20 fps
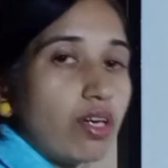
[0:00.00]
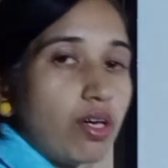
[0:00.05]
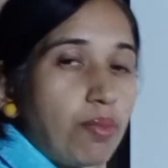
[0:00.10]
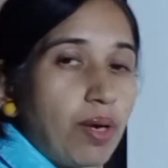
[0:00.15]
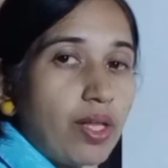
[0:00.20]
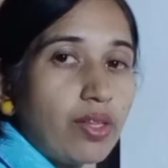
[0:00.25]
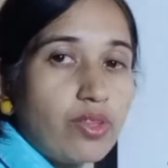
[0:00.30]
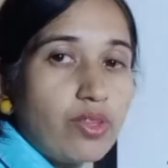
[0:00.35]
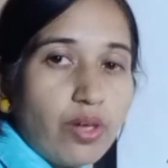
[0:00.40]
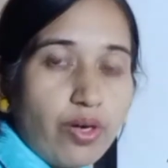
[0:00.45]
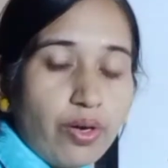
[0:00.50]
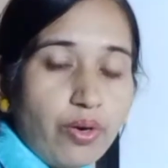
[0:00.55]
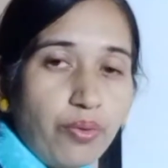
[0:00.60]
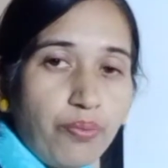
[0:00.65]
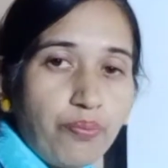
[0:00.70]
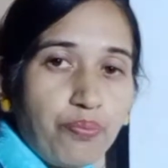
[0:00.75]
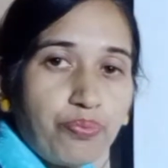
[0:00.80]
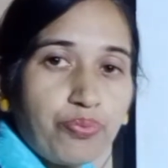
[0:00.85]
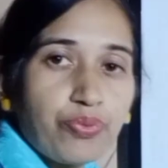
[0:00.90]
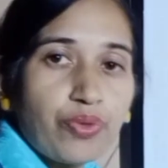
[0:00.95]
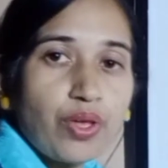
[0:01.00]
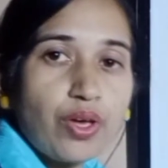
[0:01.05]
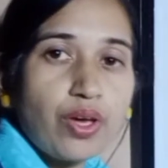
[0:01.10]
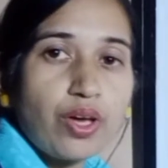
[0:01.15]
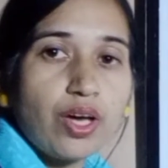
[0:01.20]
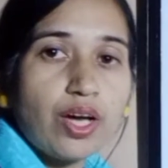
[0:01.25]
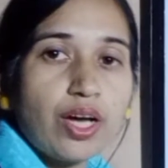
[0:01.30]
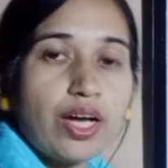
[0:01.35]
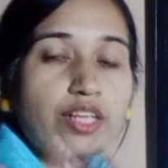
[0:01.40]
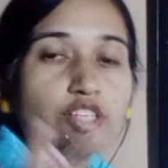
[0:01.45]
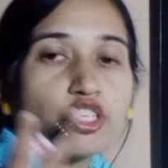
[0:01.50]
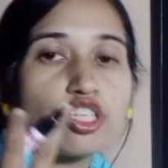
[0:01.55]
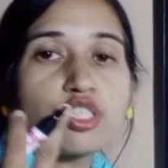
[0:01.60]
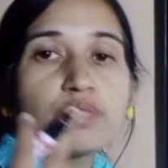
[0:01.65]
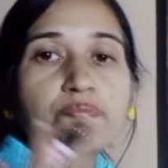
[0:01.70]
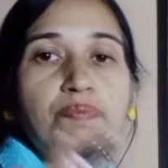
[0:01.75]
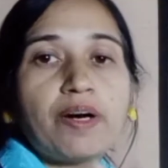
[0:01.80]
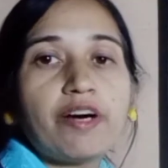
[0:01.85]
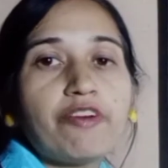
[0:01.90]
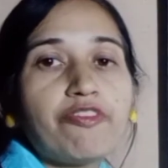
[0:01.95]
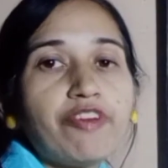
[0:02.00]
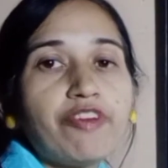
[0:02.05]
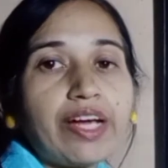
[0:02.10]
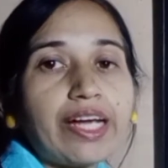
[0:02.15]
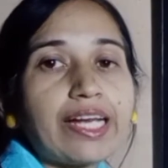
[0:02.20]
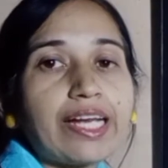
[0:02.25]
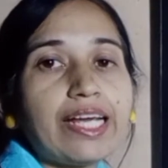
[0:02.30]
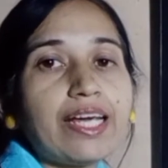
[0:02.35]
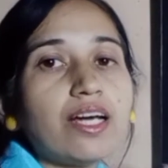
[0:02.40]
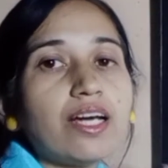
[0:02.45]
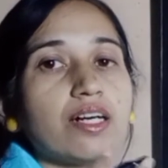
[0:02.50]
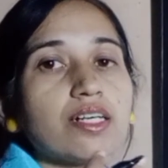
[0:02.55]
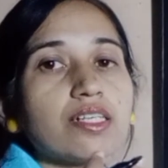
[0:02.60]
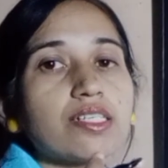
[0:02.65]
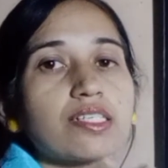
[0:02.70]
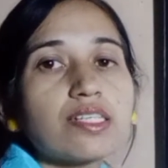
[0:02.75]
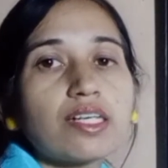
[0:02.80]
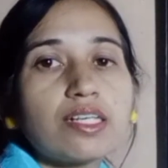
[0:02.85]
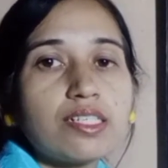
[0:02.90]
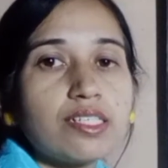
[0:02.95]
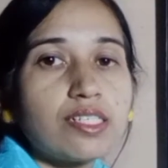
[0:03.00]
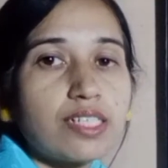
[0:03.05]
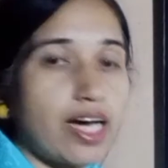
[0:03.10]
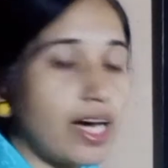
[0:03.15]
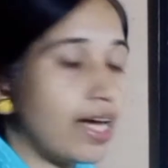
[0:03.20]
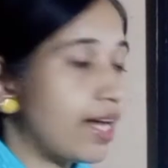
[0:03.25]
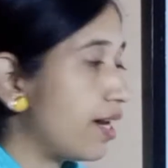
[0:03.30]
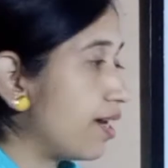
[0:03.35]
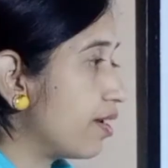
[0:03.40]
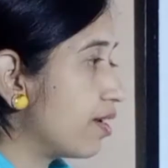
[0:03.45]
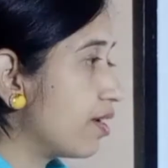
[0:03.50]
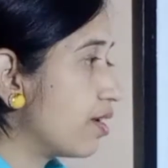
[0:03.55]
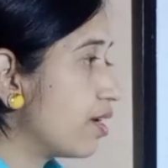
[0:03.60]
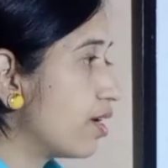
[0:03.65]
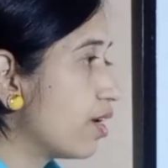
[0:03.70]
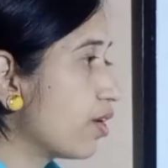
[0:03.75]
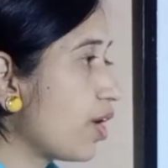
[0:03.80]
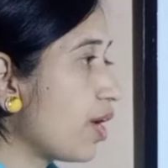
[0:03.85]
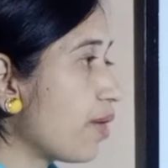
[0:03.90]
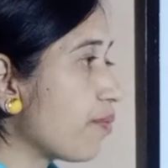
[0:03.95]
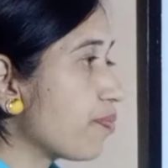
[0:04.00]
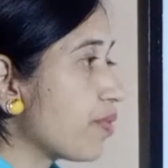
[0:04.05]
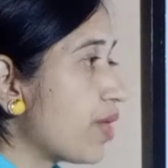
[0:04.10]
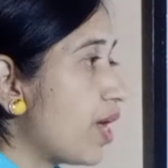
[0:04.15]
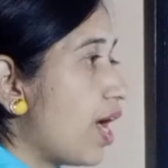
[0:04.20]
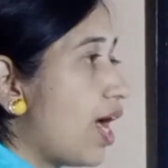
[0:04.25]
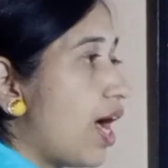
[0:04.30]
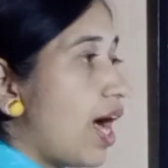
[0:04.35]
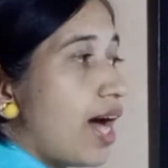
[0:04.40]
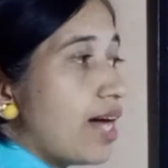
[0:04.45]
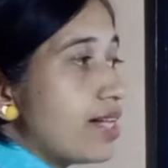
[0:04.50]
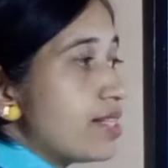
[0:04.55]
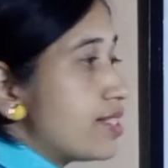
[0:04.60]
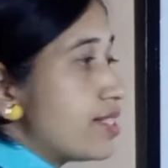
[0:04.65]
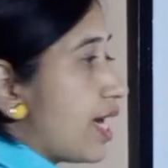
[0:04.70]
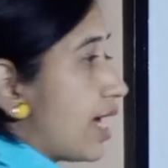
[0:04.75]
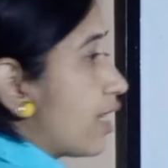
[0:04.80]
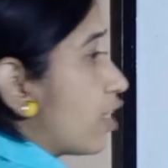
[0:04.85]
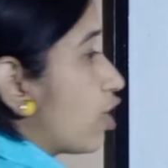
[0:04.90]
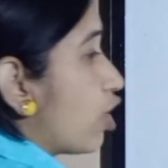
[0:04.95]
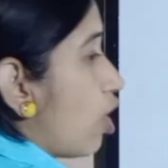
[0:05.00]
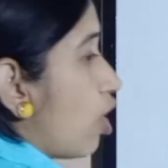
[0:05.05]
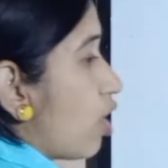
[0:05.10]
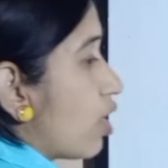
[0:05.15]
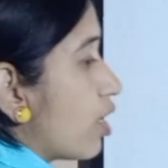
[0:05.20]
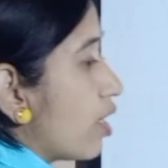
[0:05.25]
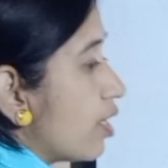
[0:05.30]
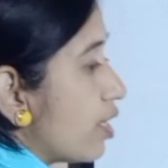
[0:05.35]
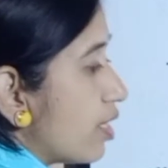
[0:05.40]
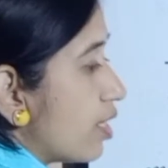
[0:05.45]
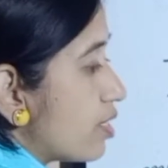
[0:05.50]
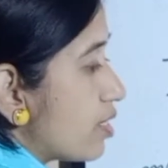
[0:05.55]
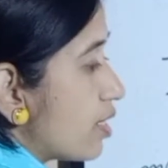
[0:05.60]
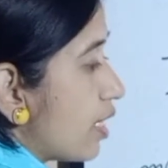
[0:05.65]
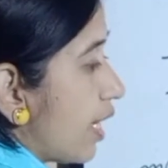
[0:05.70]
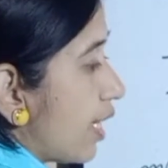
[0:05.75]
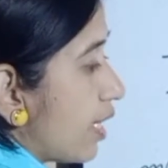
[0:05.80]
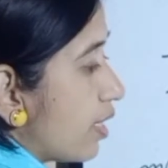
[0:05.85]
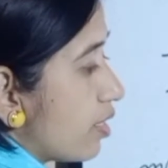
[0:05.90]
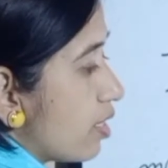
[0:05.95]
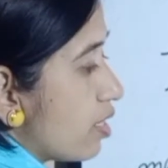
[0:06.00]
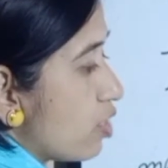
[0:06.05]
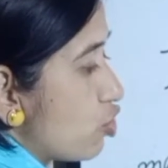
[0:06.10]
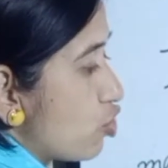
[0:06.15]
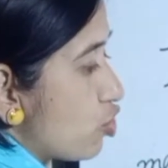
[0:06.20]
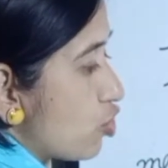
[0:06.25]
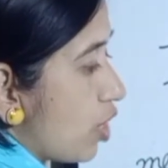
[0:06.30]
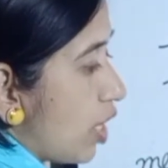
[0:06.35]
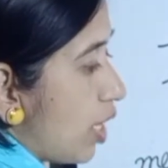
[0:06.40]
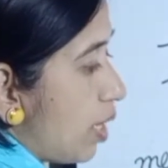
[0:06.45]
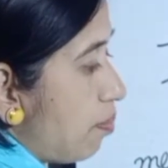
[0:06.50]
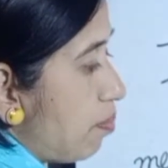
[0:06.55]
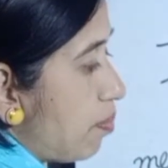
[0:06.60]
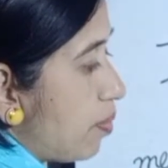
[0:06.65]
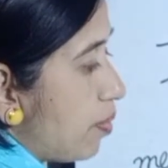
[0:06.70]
Mantar. It is perfectly a sundial. Okay. And sun clock, it's like this shape.